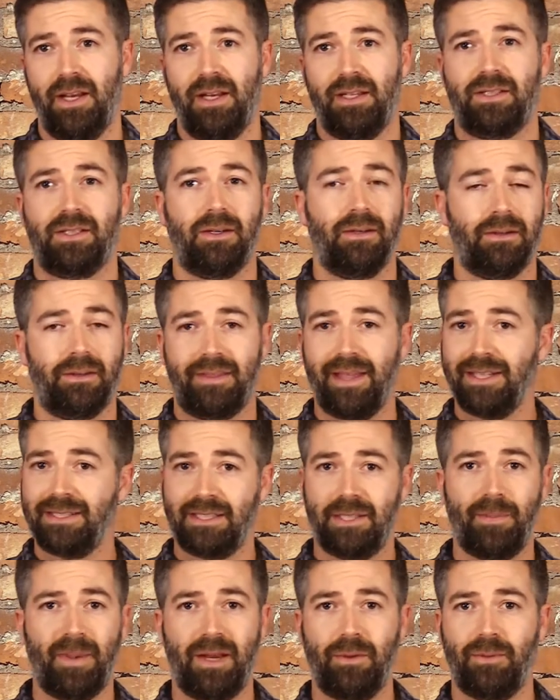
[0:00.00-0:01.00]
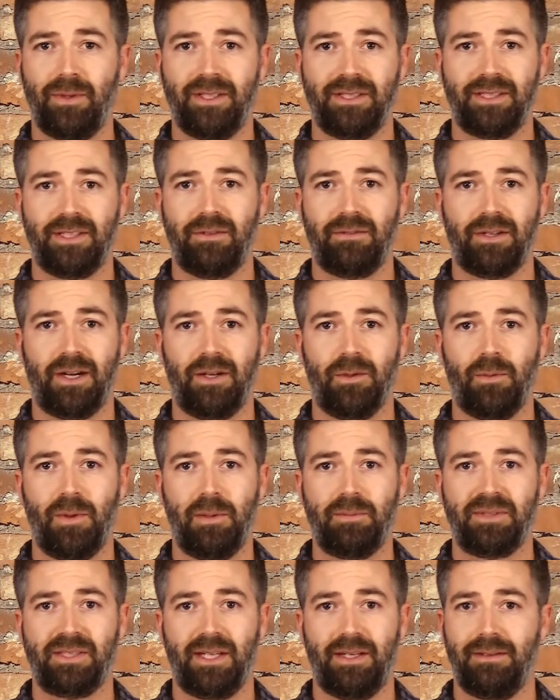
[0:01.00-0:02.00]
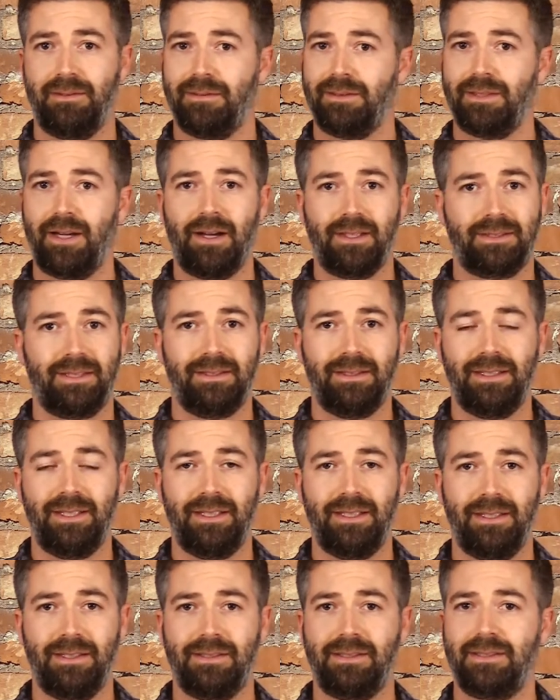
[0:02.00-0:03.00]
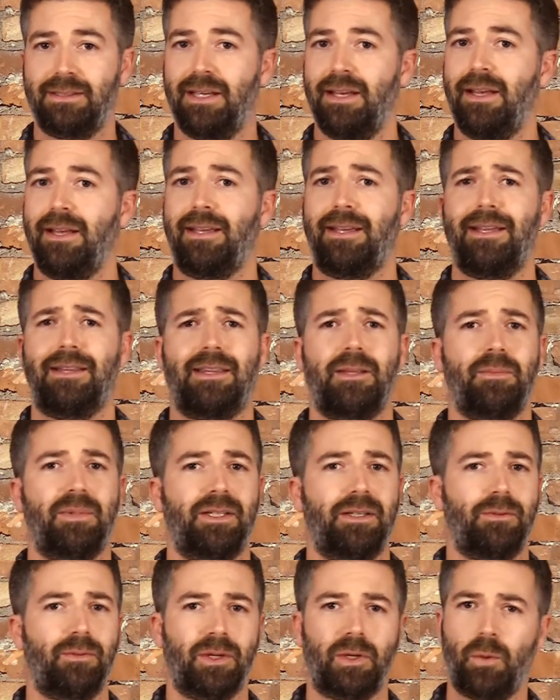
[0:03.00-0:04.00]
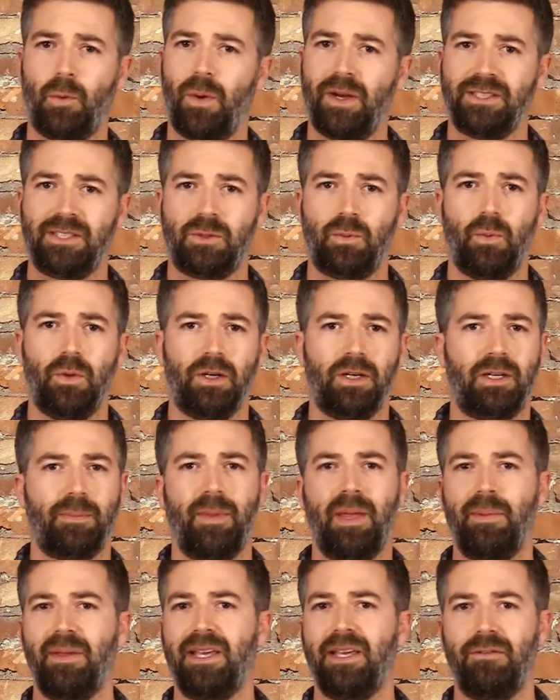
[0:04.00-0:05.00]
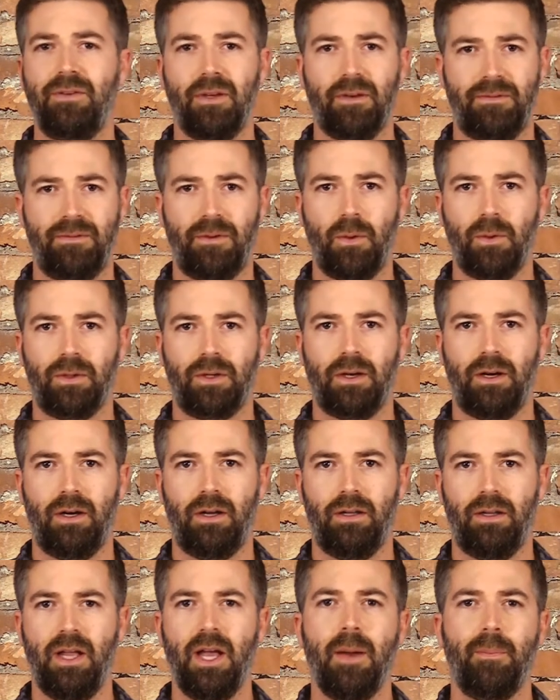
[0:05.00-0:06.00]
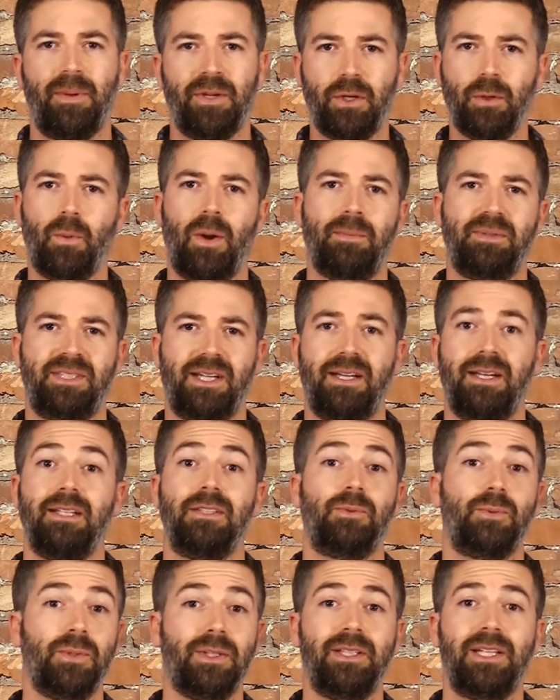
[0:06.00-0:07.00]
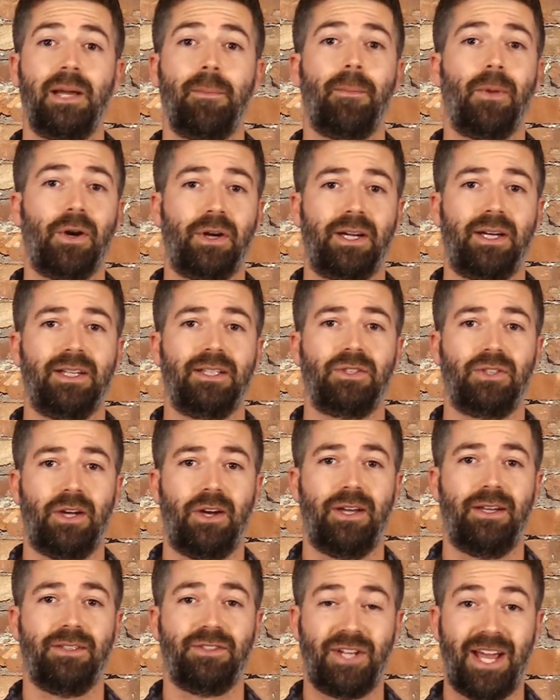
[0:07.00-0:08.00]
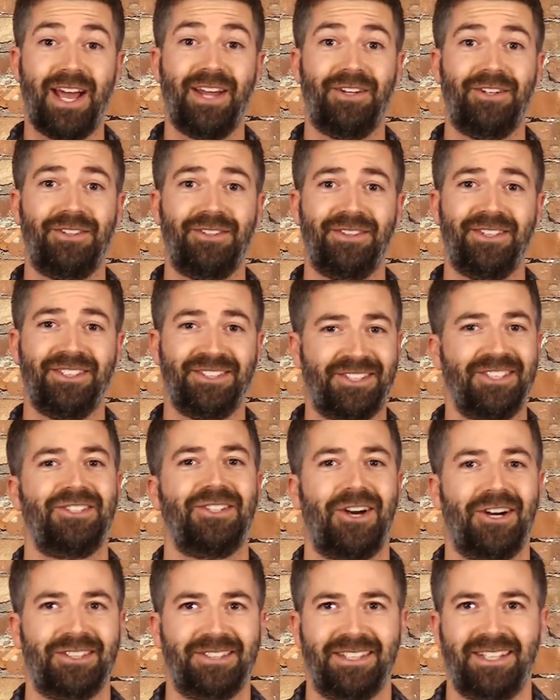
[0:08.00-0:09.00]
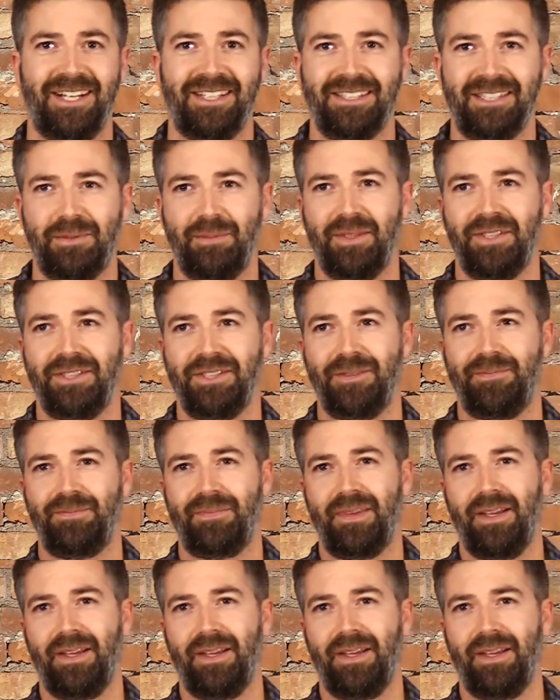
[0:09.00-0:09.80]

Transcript: So that's the main reason you've got a website. Talk to leads, get them to request work, maybe give you a phone call, but your website is really a marketing channel to talk to customers.